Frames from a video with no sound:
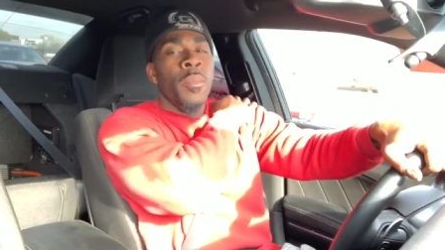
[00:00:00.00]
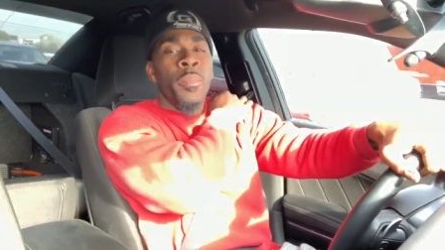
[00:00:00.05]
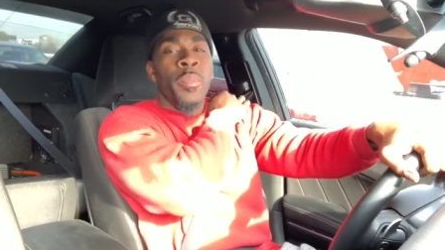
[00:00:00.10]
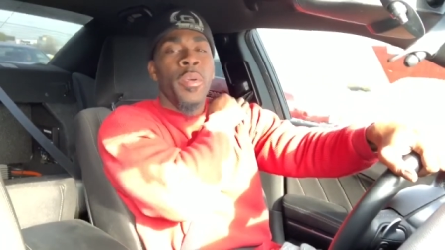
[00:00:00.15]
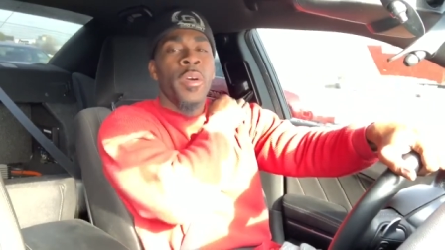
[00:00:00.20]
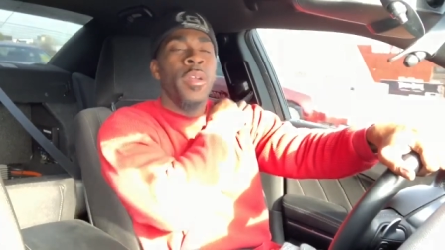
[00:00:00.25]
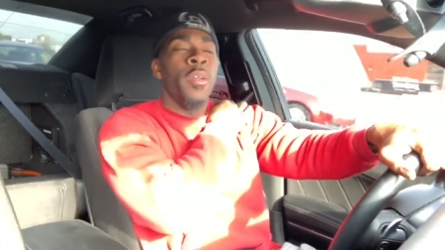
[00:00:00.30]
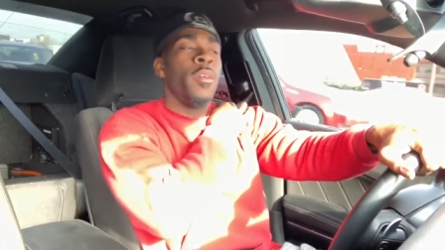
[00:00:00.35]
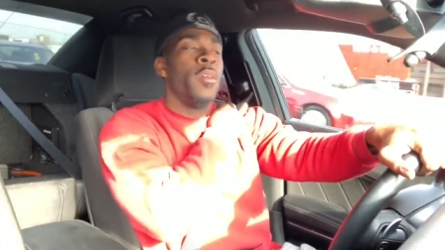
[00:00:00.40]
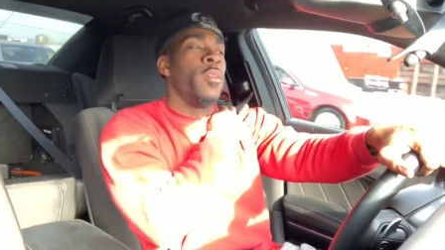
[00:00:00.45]

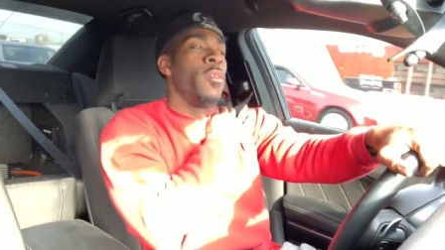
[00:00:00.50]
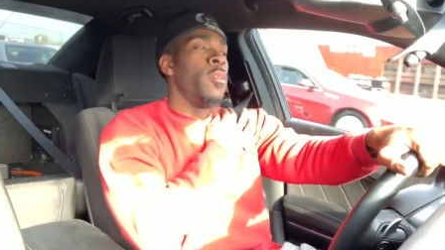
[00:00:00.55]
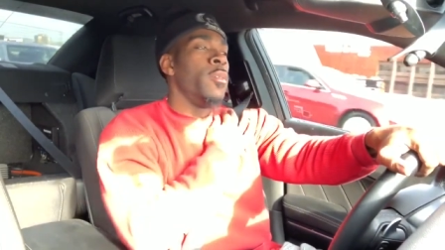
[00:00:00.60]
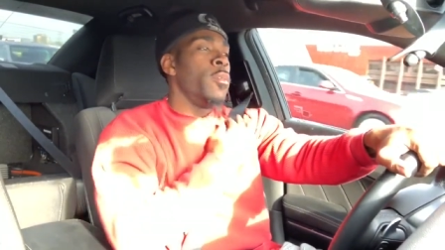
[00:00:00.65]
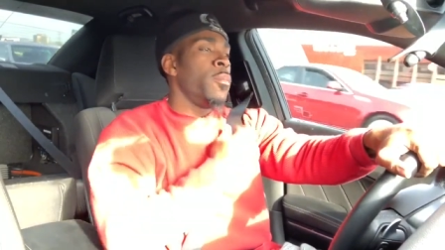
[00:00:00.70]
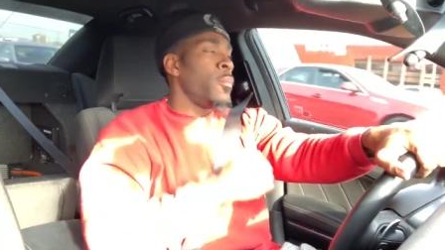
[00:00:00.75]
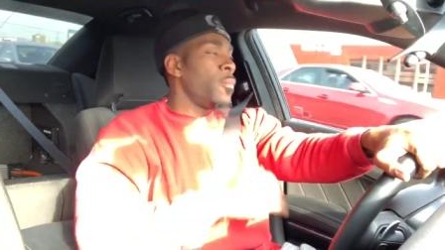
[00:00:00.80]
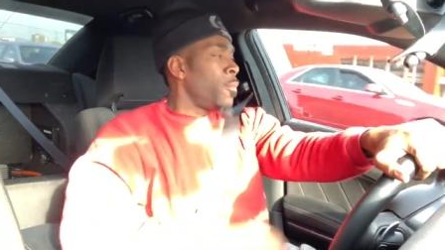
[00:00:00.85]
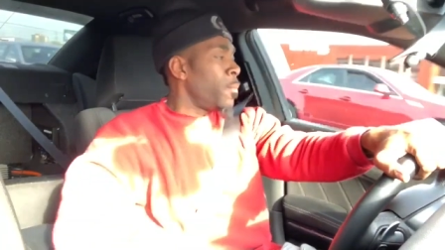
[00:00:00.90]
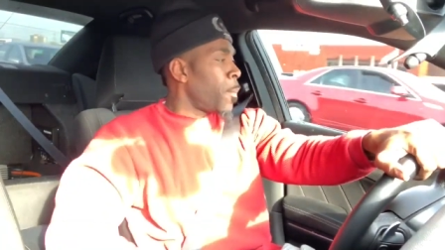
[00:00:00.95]
But,
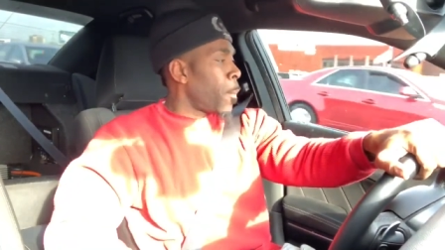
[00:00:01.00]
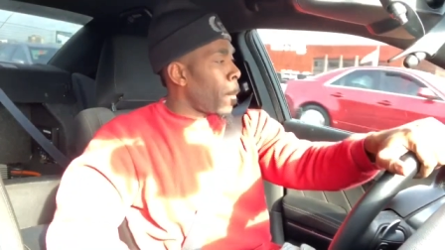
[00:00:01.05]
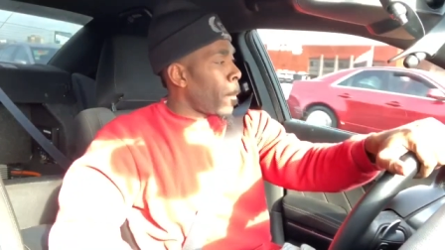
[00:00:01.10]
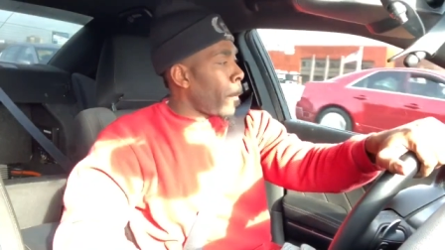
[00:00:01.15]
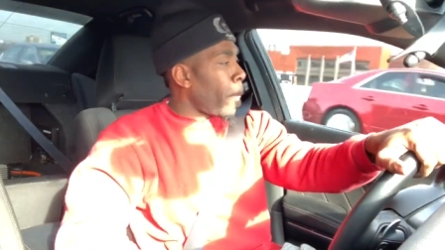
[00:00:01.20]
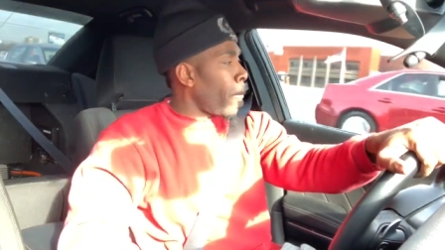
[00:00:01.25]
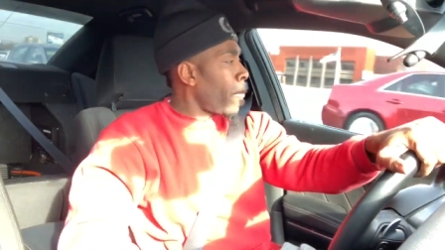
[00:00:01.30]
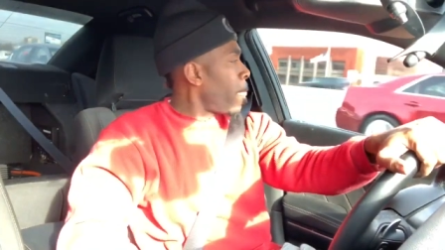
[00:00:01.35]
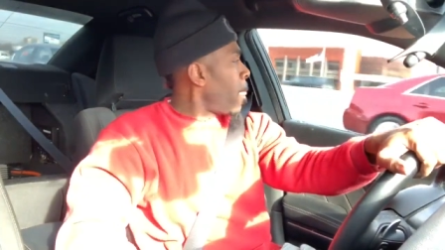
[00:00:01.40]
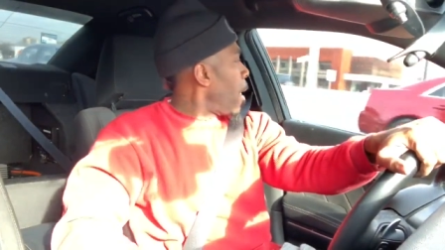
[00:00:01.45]
um,
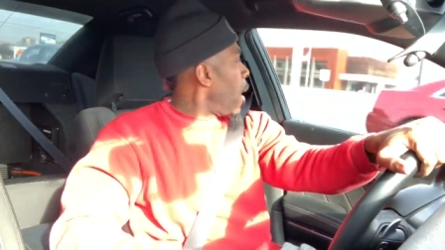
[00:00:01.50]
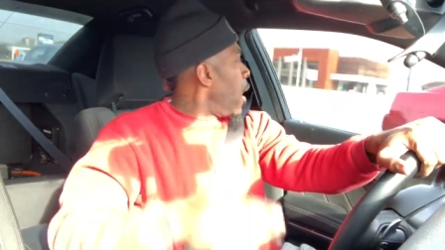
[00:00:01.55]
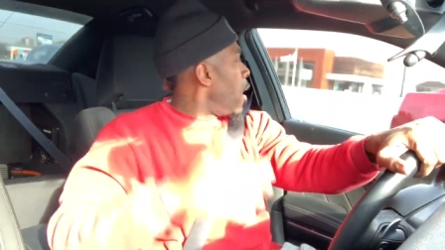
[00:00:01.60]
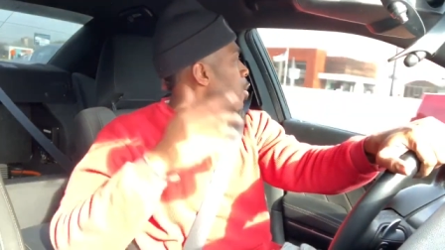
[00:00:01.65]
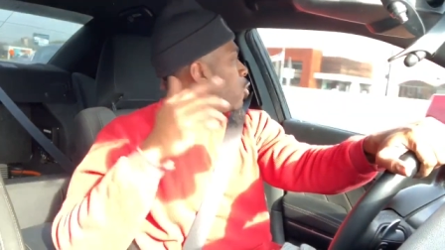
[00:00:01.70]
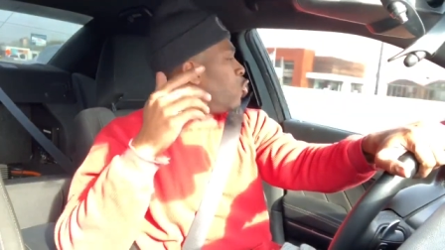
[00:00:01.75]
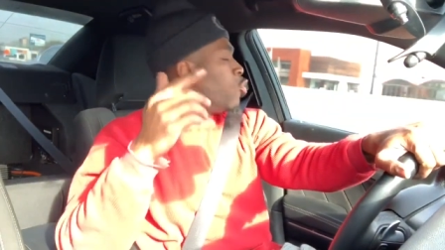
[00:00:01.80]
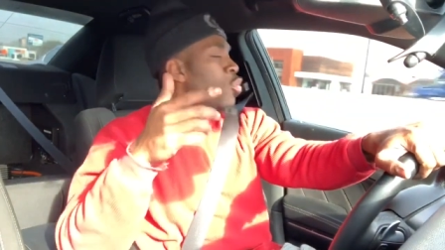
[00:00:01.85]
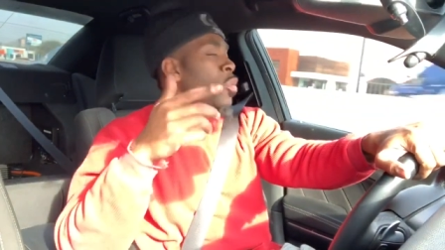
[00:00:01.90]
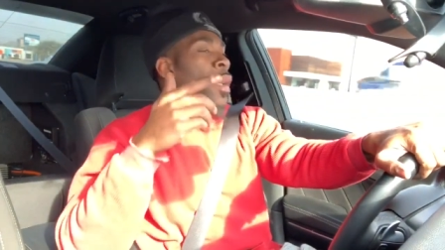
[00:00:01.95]
I
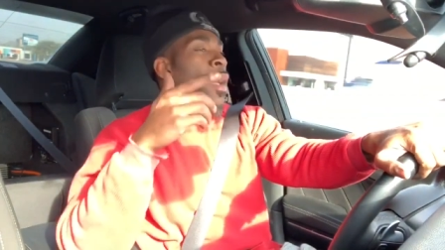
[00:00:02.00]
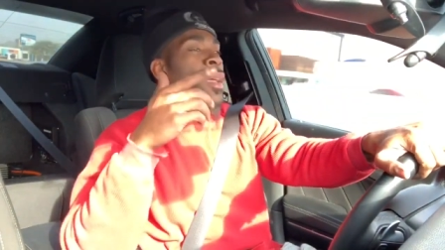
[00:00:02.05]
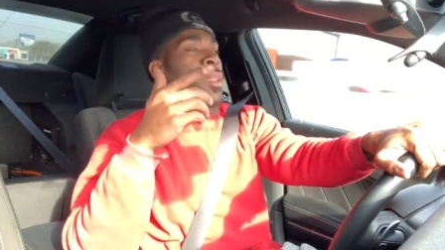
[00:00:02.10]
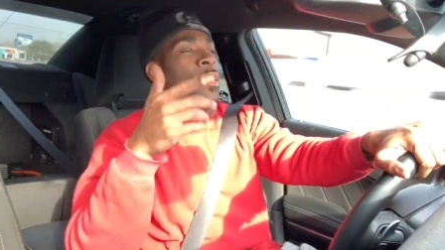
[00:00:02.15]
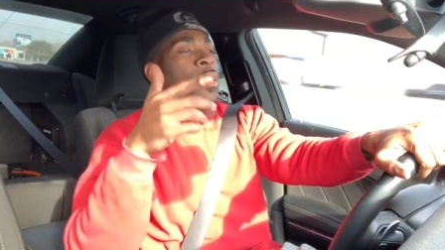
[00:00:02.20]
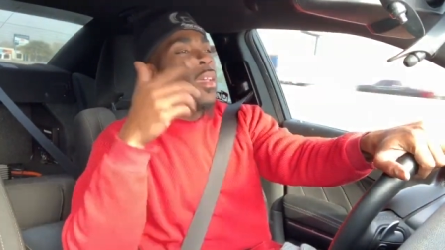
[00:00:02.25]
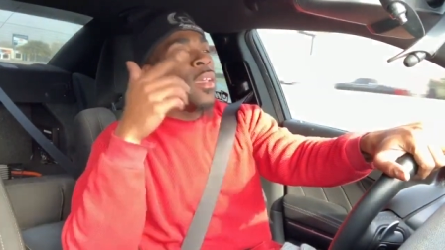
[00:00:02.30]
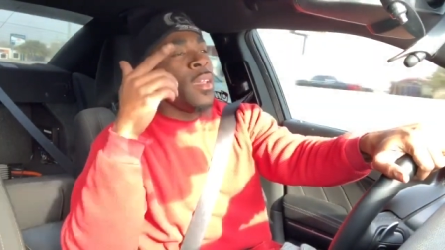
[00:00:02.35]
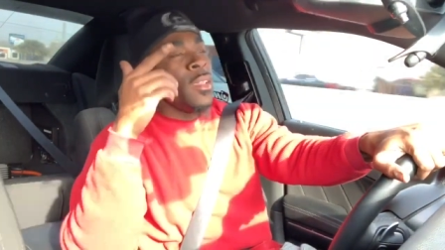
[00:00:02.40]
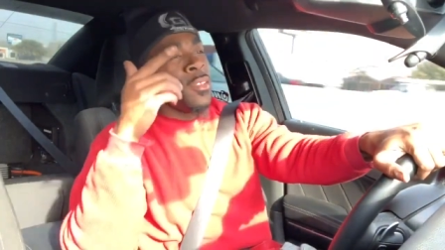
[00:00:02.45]
do
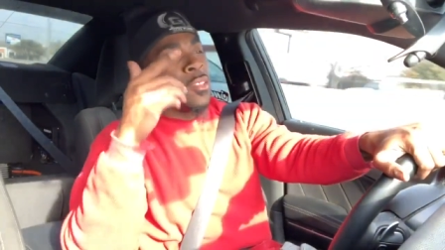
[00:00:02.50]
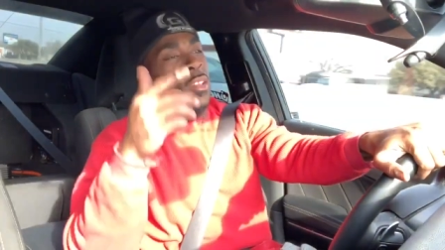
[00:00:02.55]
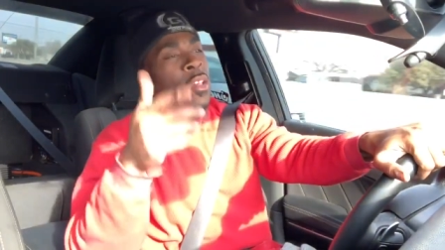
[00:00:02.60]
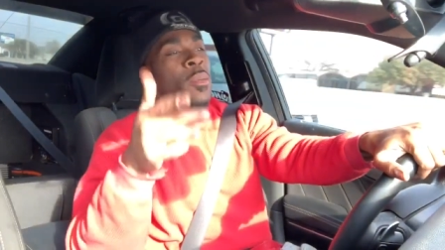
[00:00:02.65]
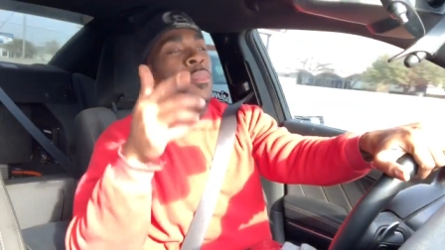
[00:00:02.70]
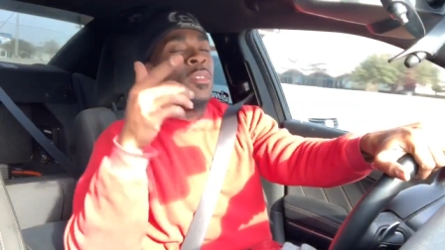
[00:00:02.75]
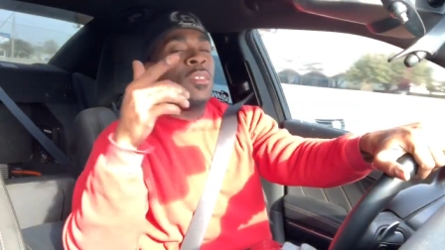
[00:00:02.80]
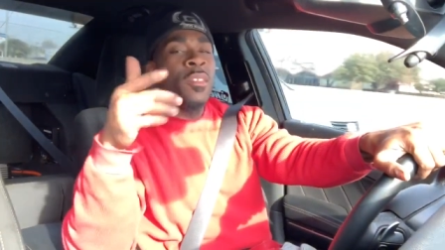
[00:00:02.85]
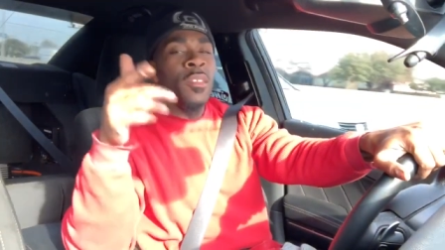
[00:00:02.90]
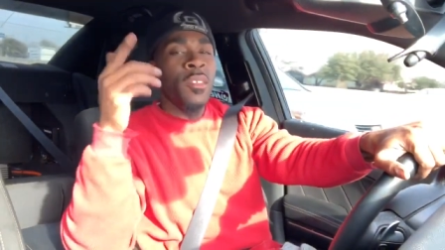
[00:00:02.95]
got things
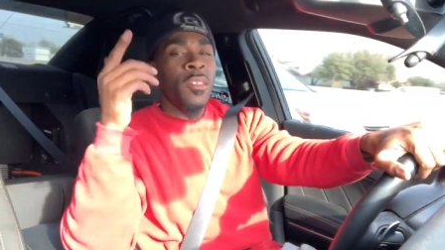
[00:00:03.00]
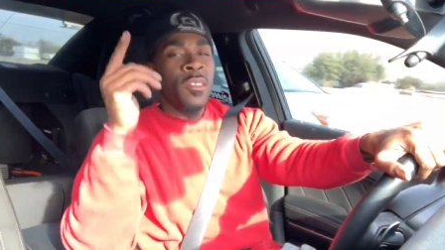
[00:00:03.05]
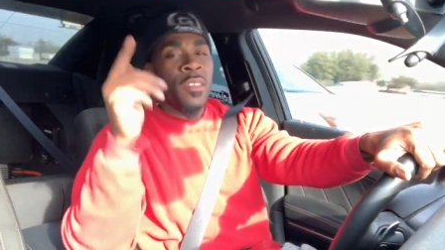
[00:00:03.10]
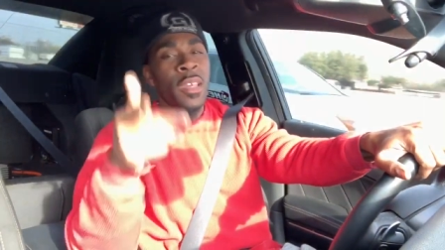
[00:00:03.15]
coming to the